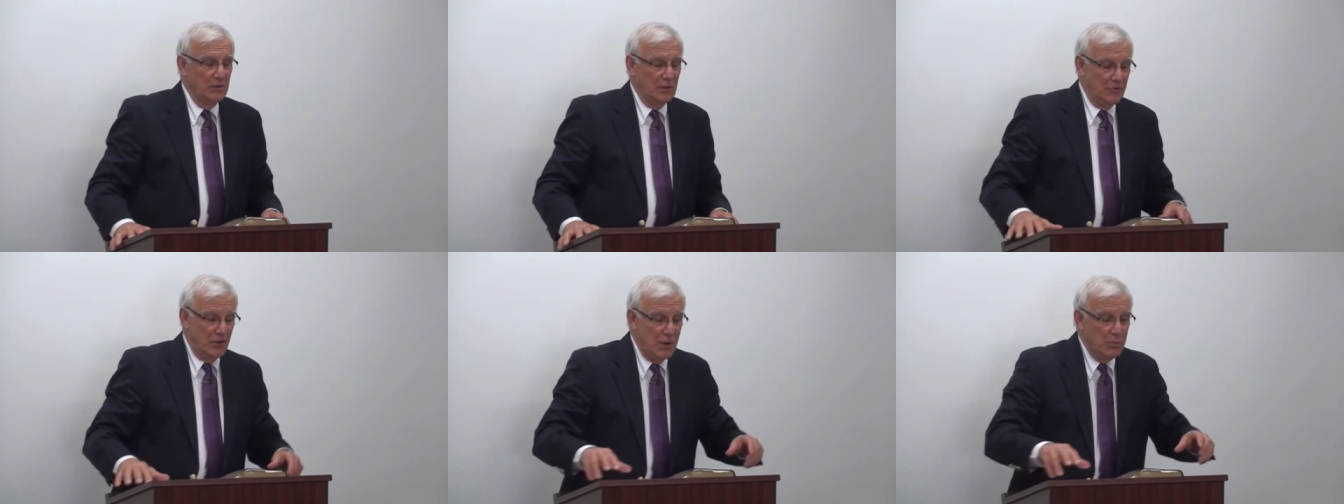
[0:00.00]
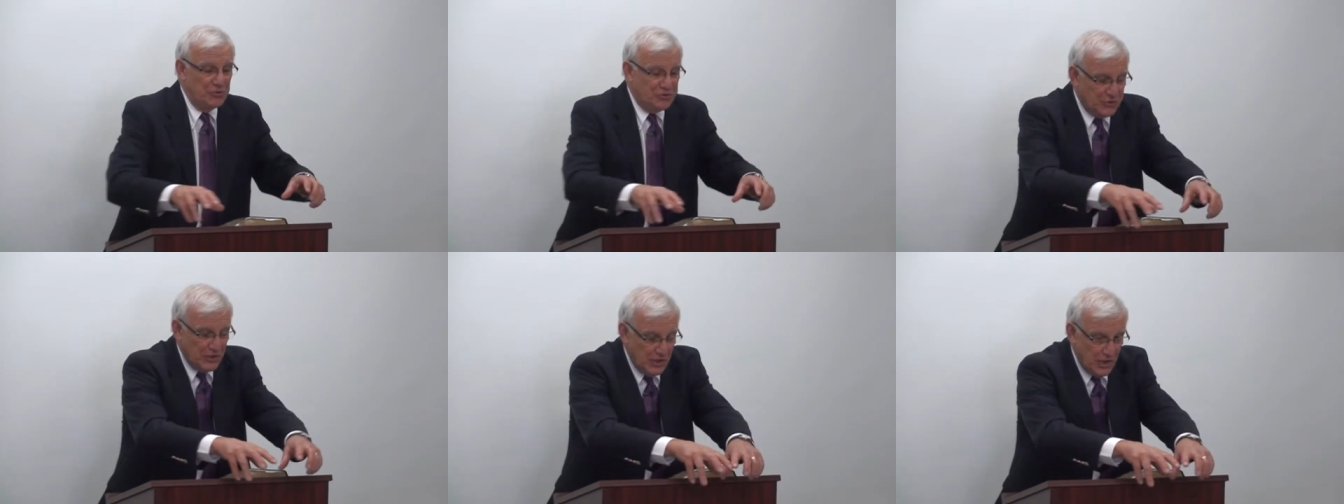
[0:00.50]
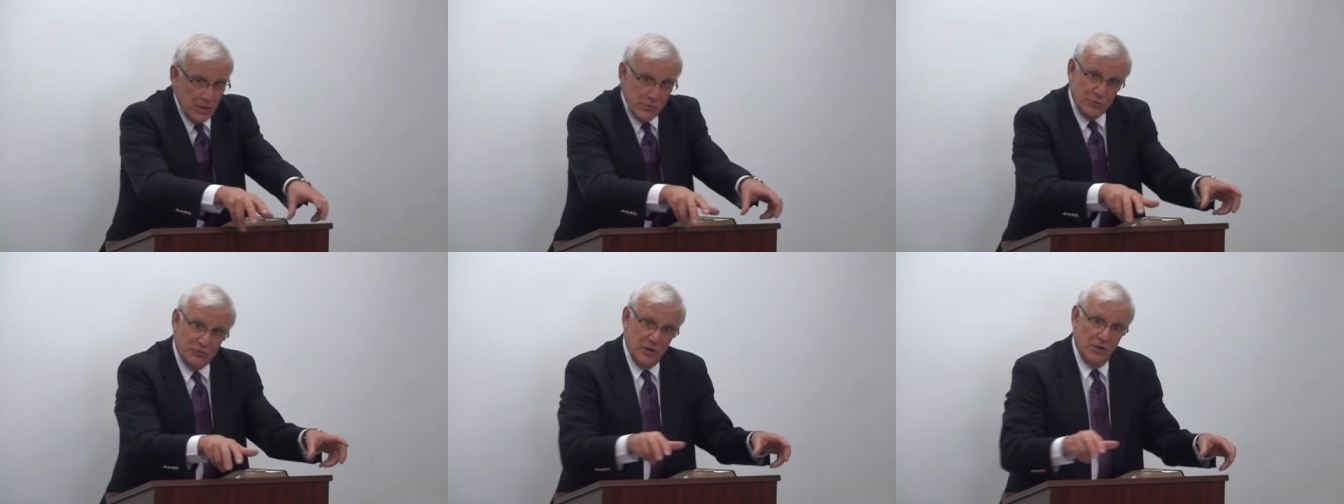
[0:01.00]
and they were sitting in
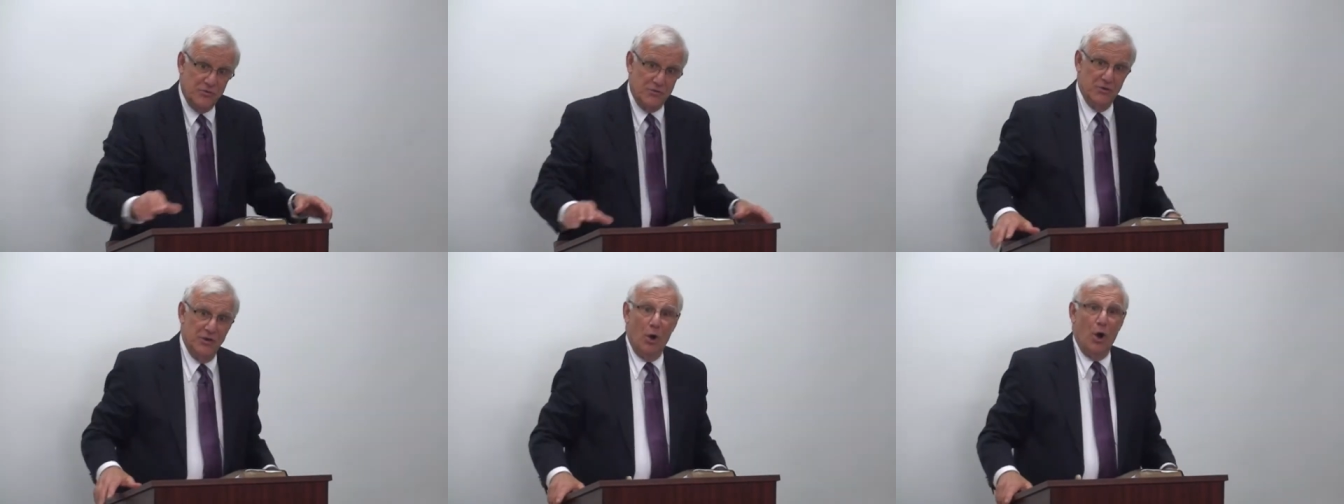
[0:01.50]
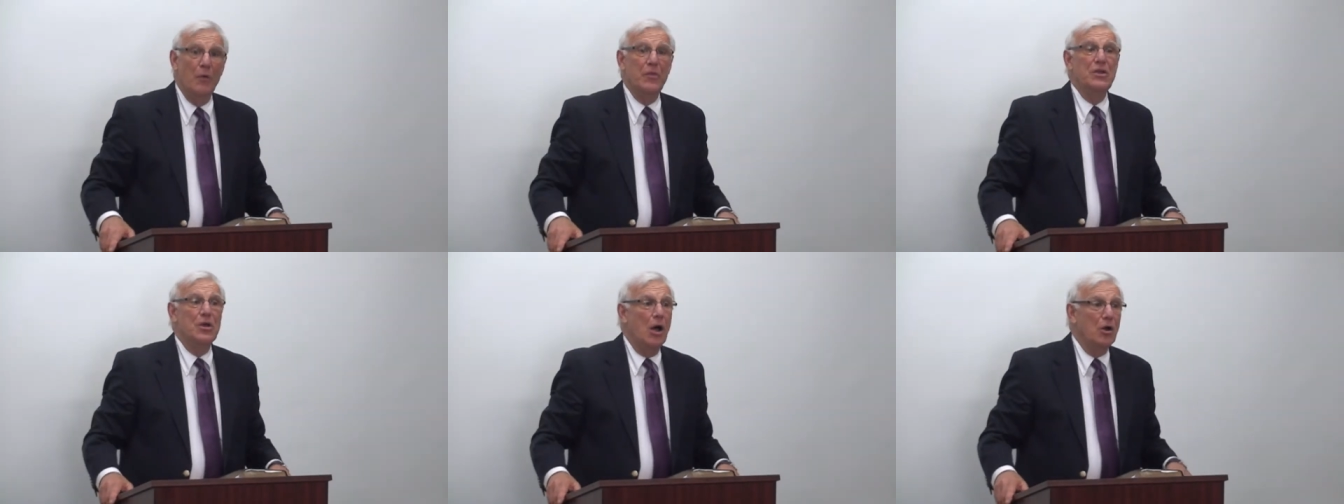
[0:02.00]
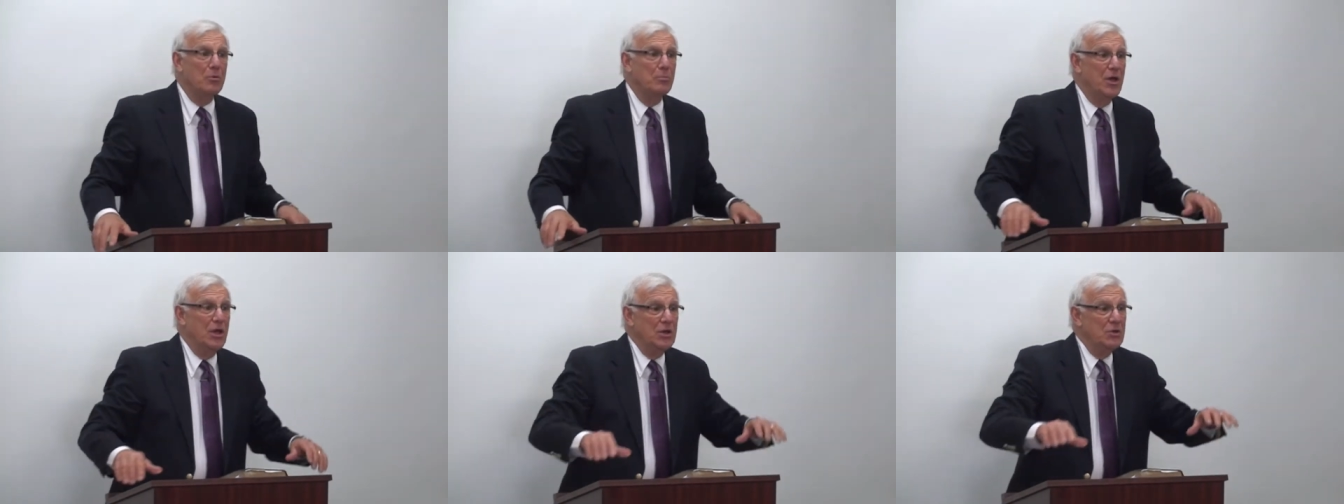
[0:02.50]
the center. And all the younger
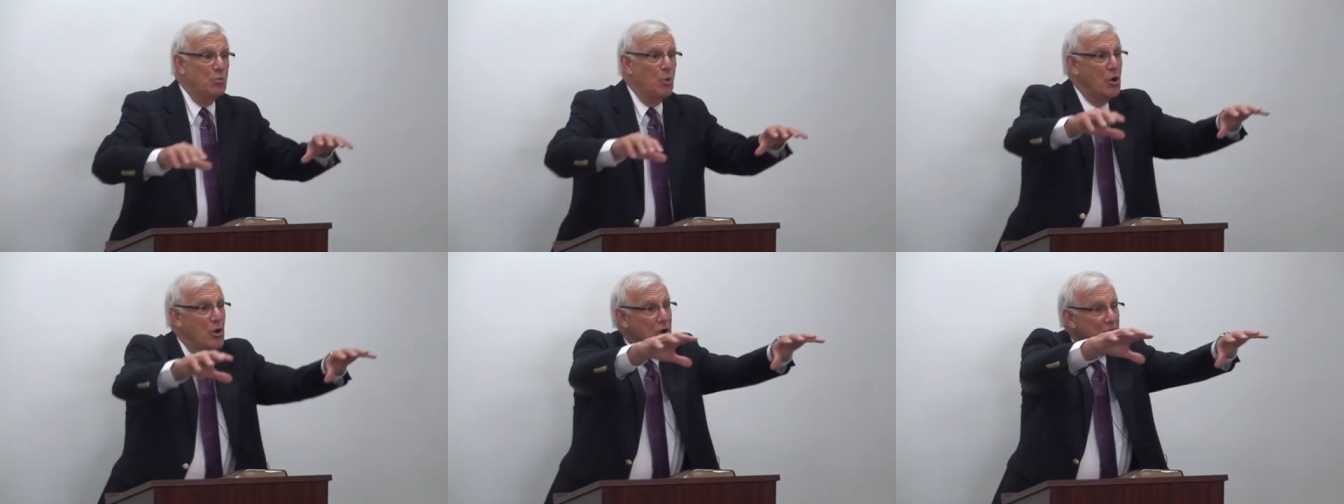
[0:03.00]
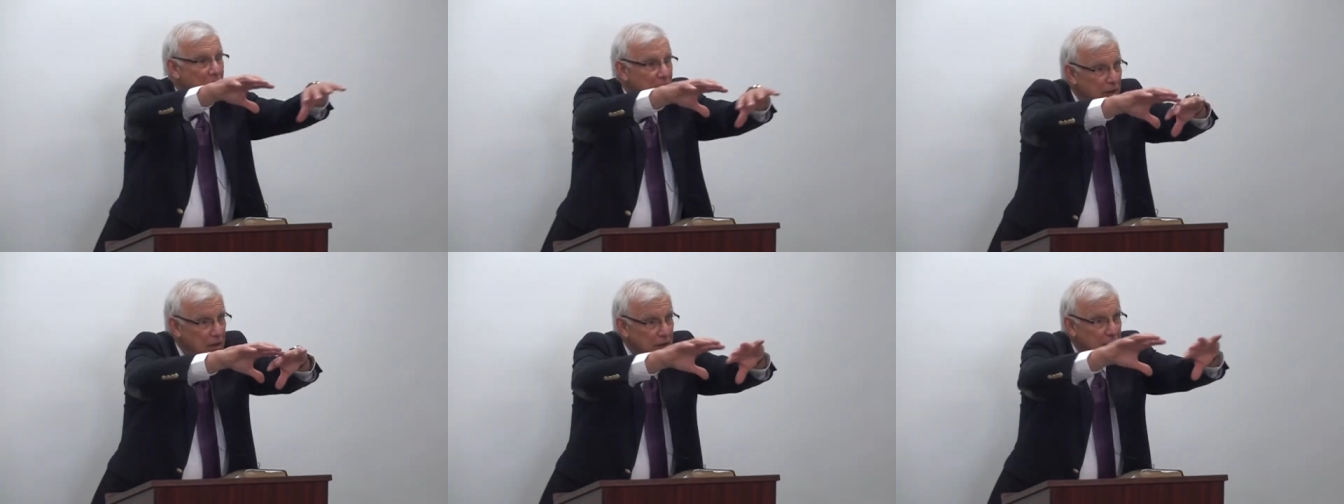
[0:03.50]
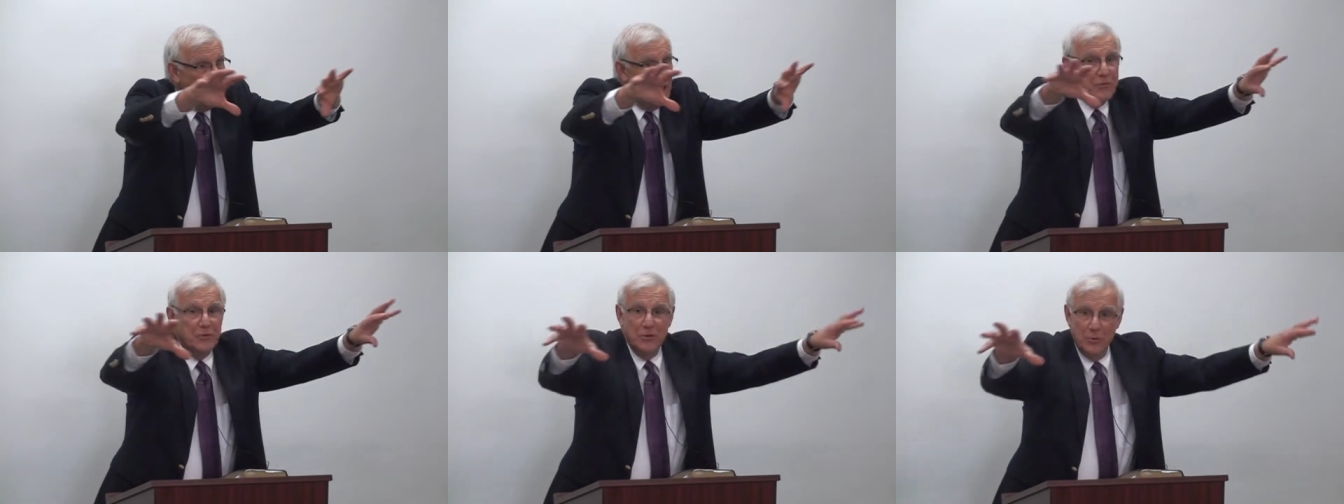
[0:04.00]
men were
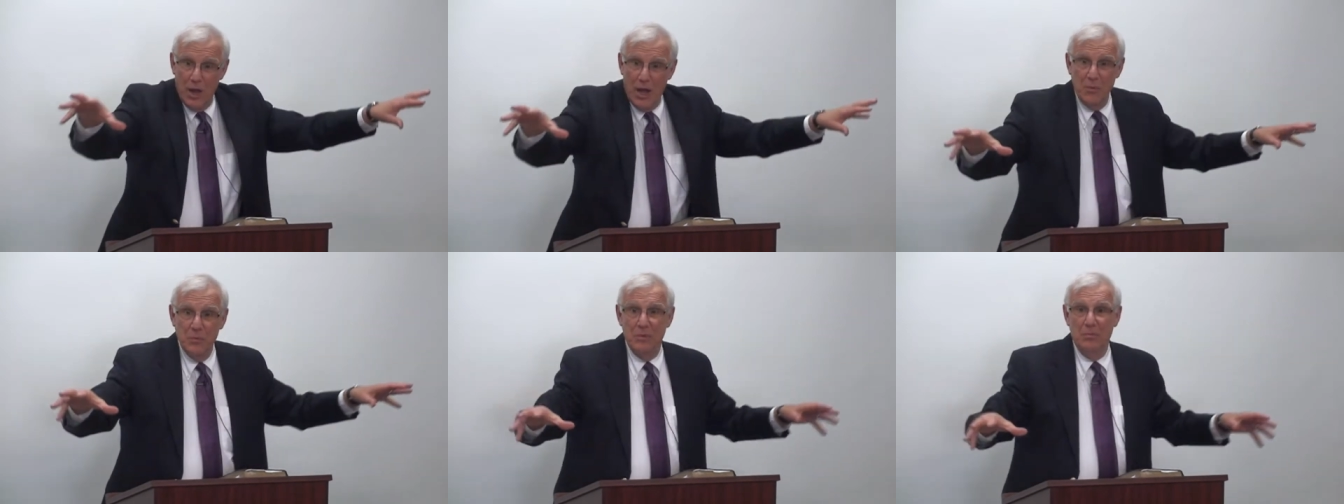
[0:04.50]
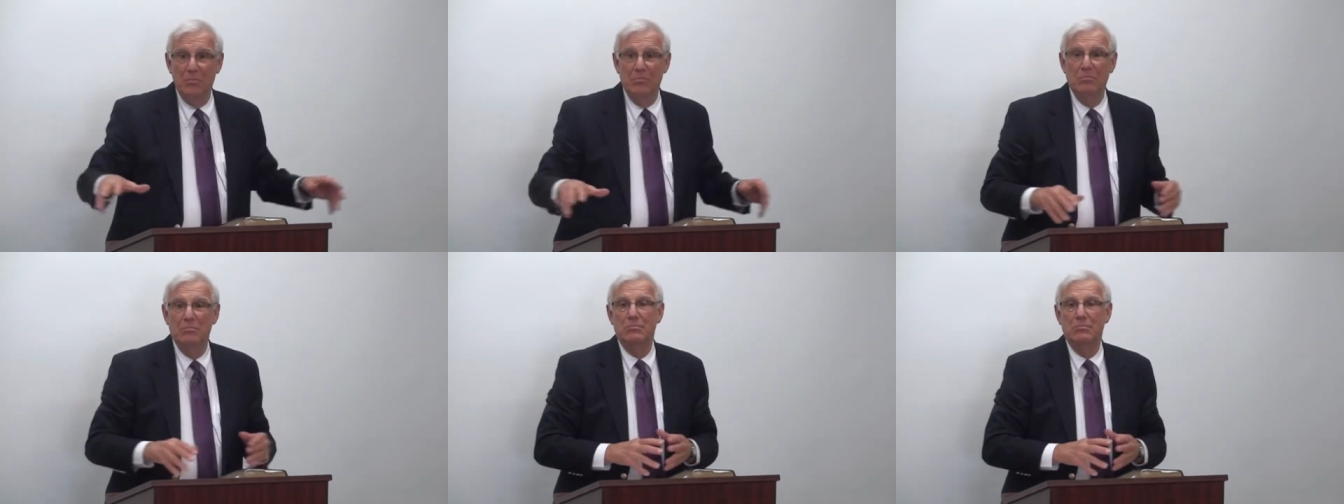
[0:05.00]
gathered around them.